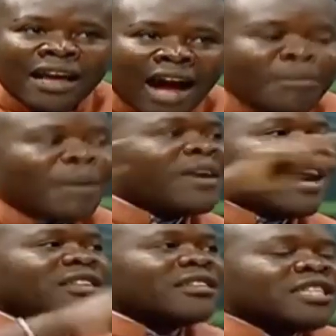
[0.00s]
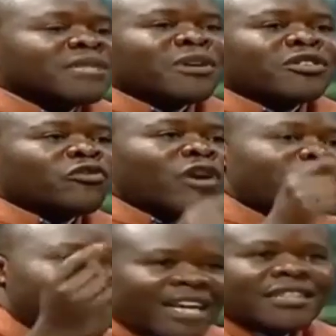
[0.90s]
I'm abducting this person for
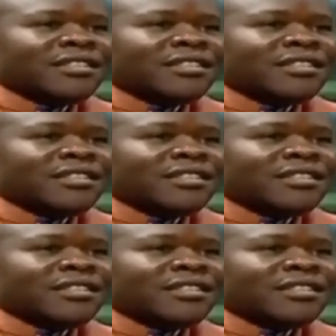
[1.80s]
abducting